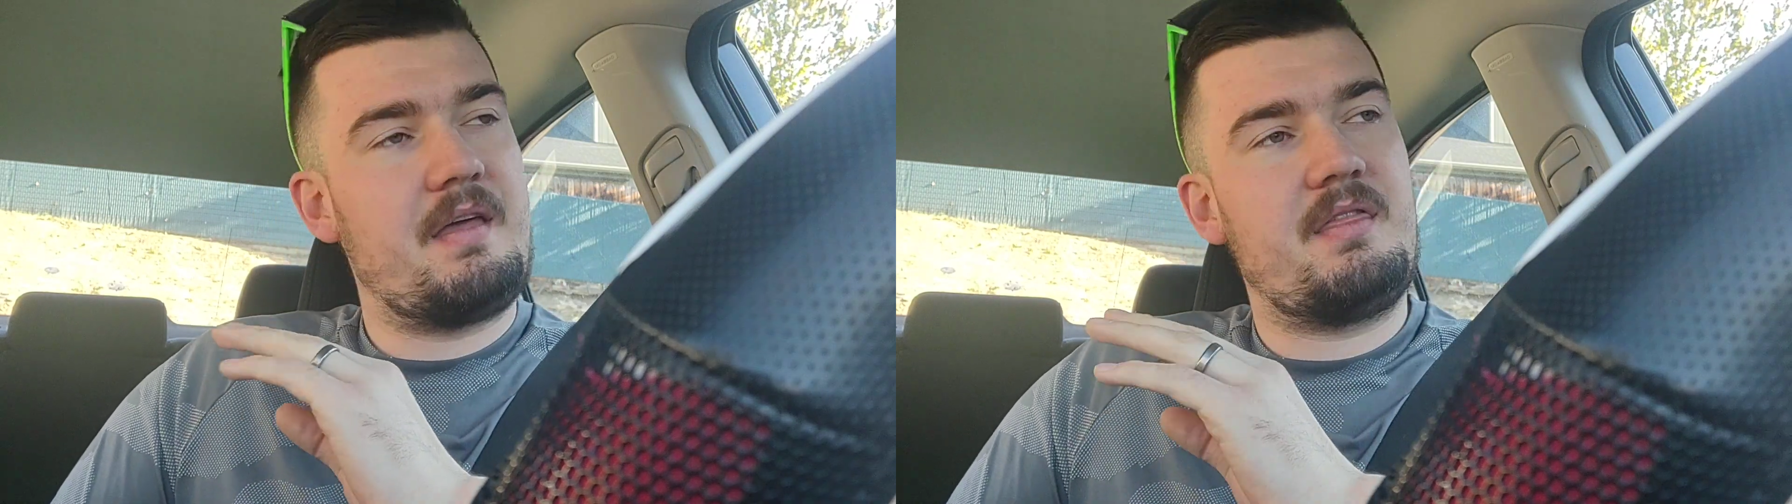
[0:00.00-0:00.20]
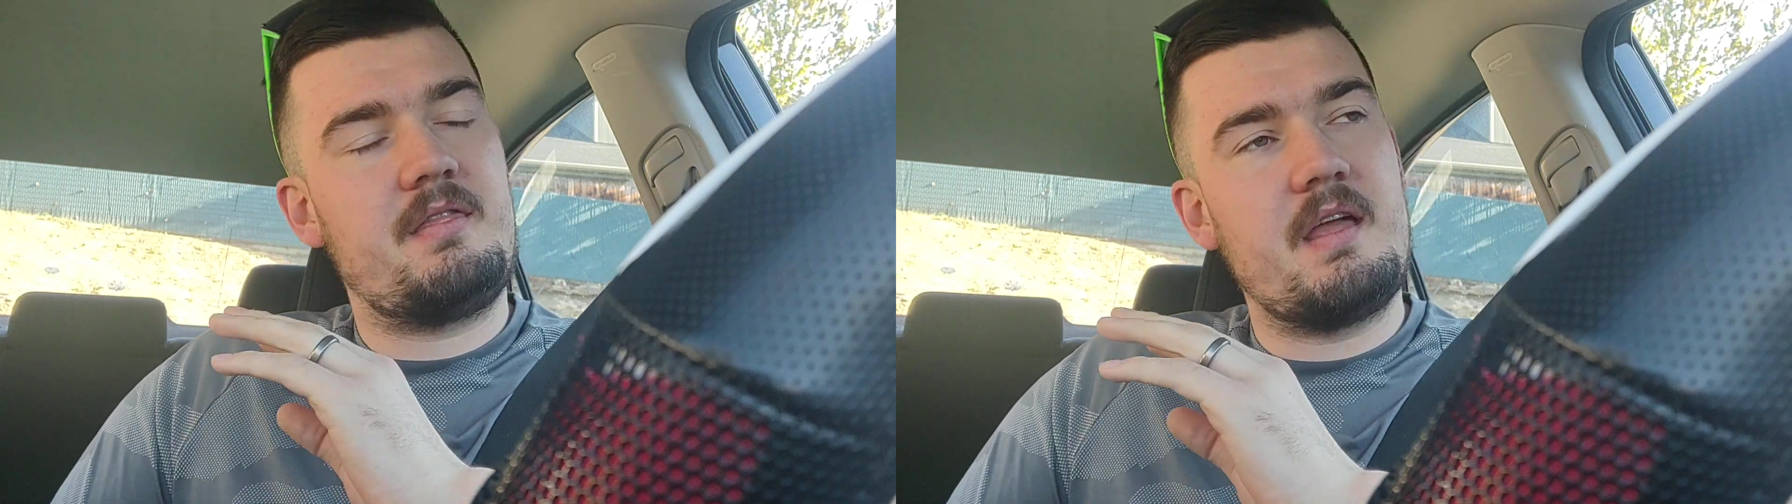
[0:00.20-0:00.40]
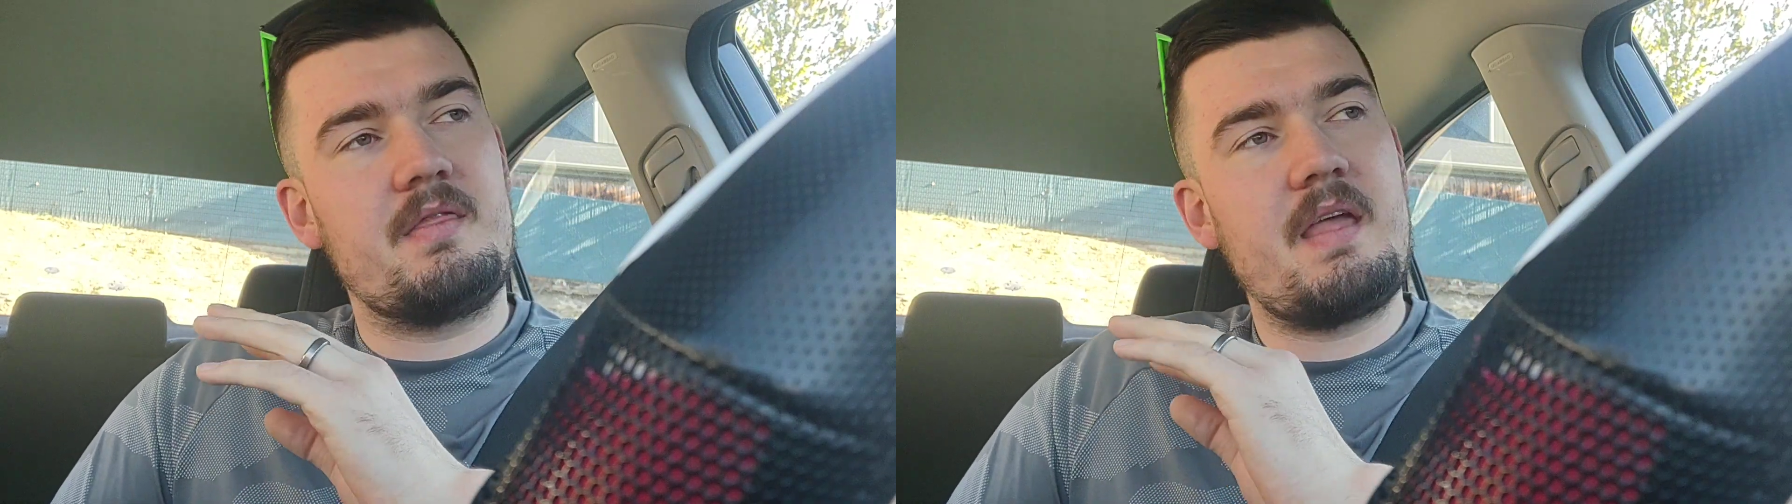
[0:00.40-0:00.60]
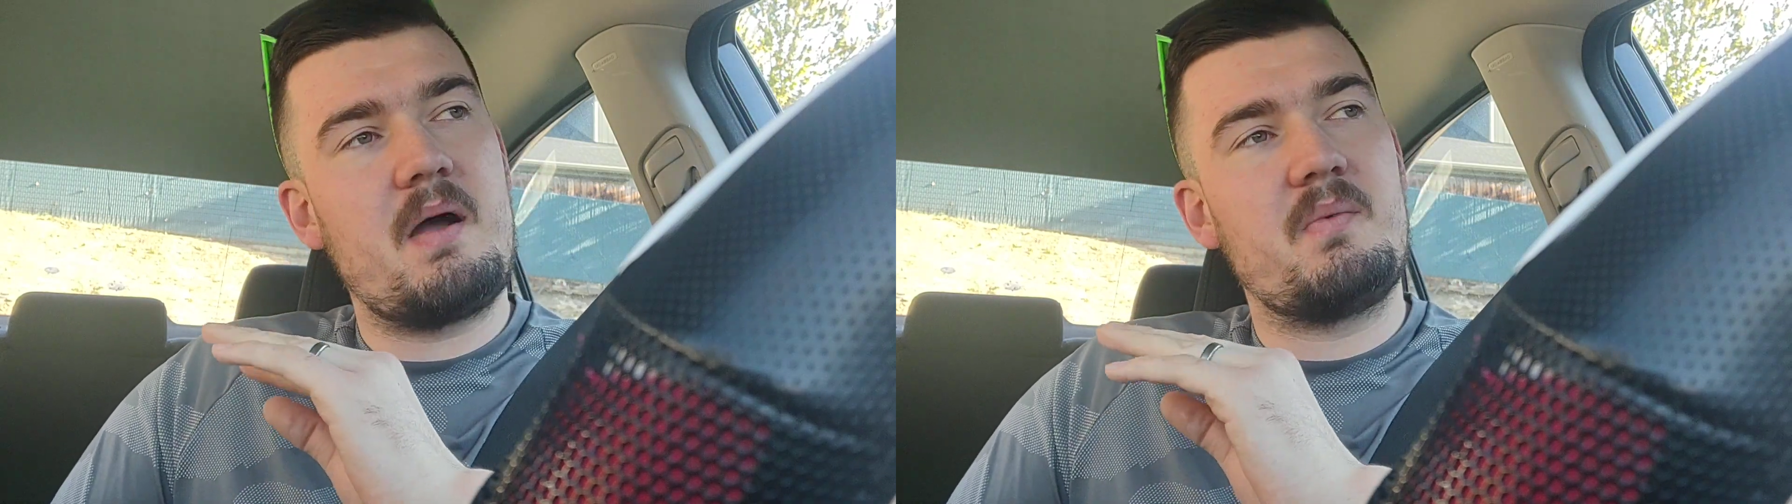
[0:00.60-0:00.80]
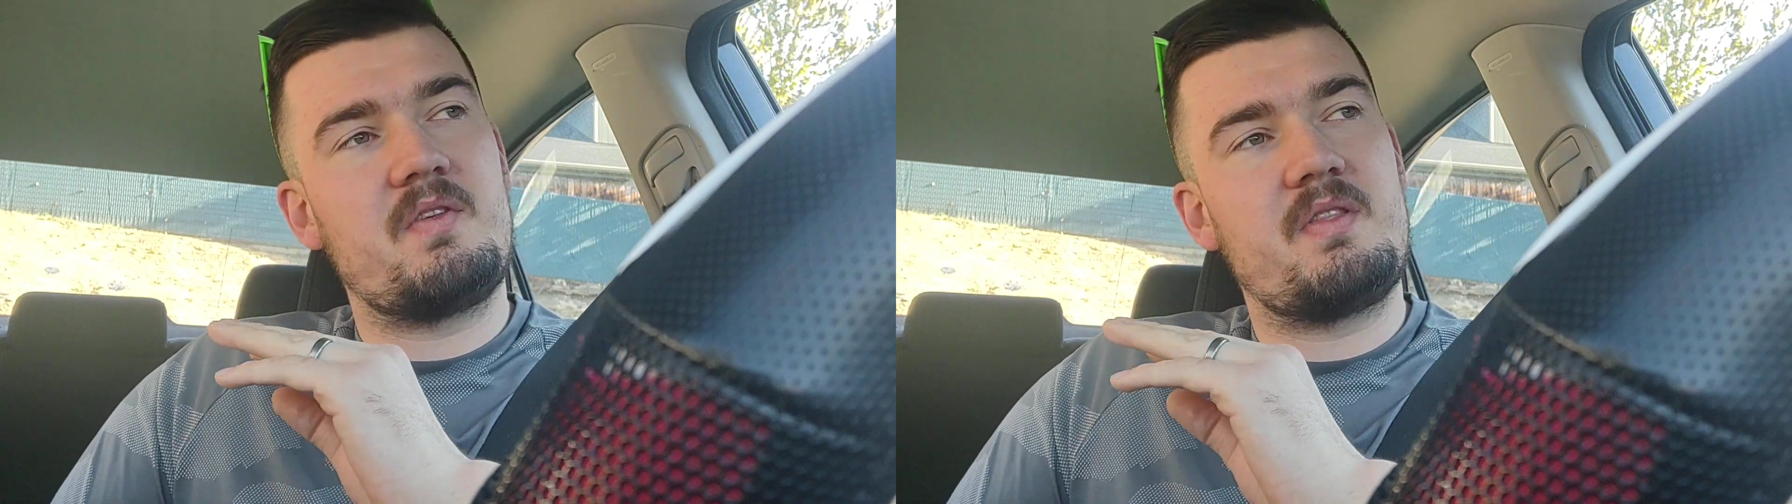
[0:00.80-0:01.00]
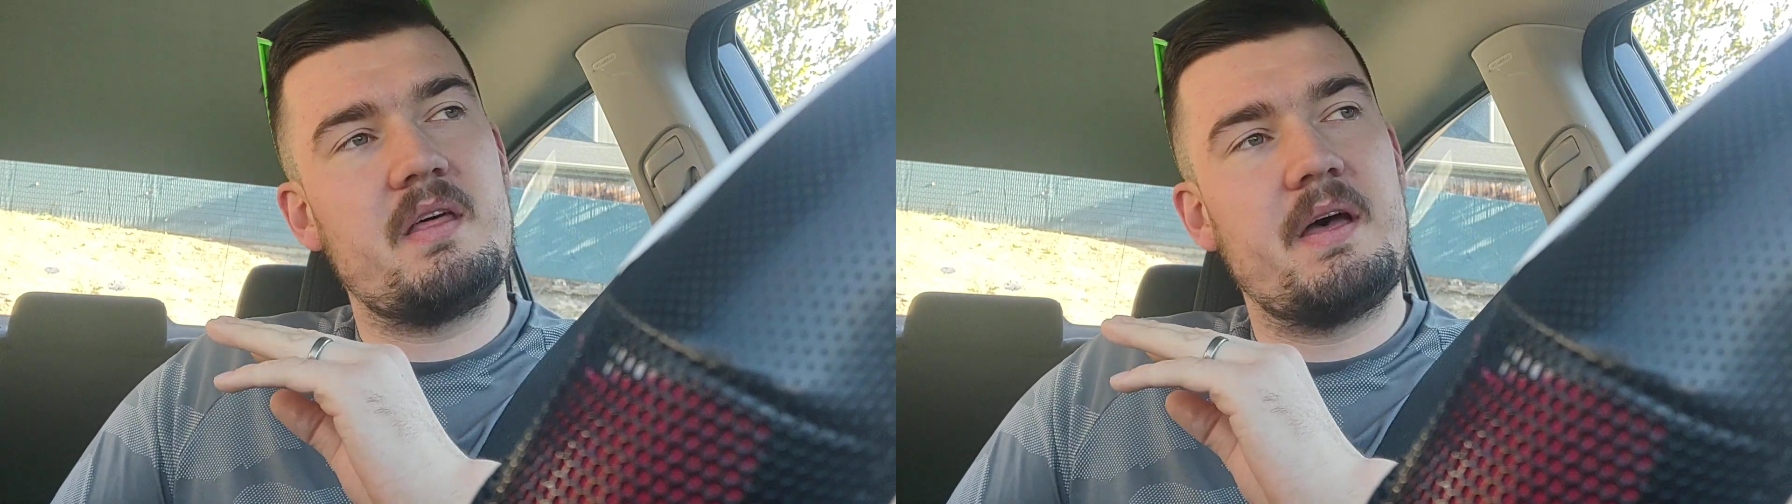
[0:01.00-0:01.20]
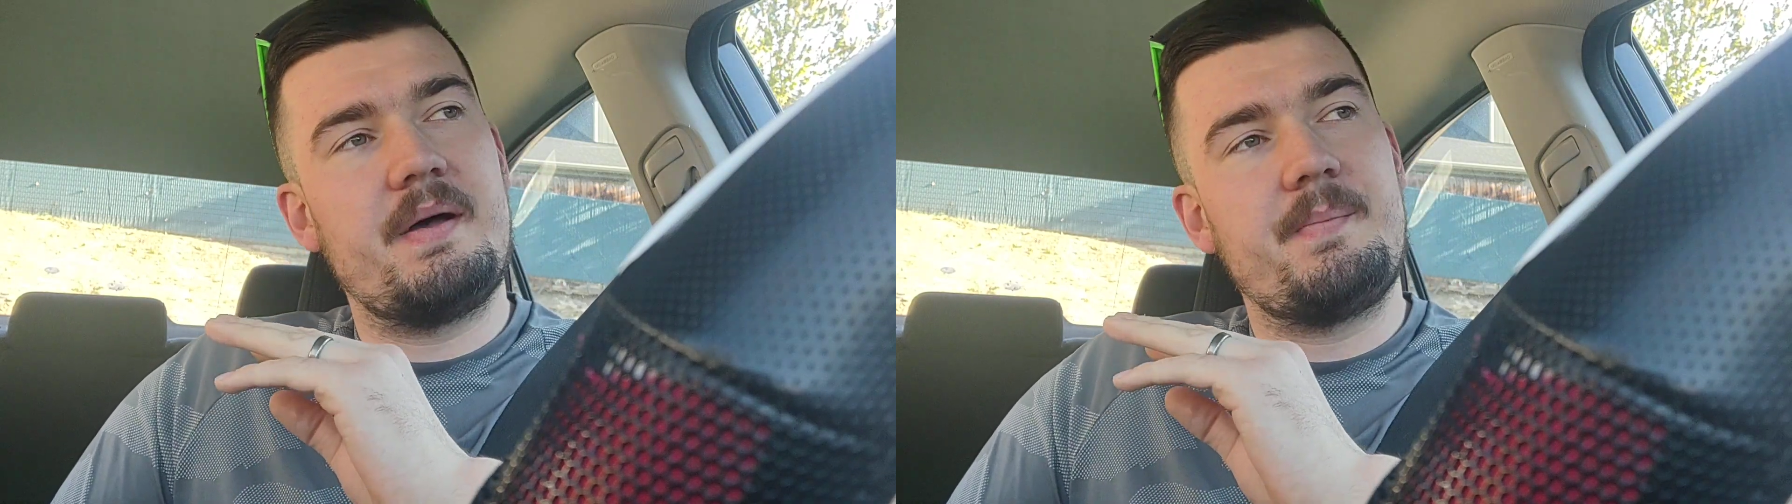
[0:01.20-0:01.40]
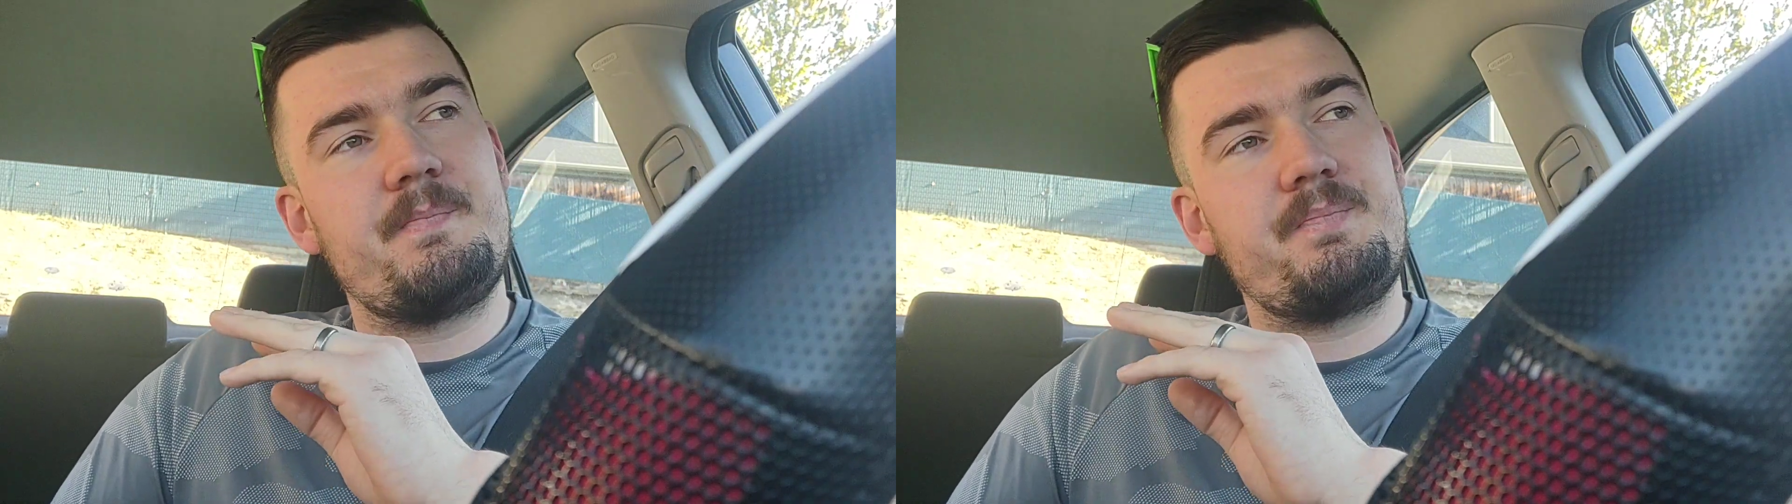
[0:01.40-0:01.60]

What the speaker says: think that was the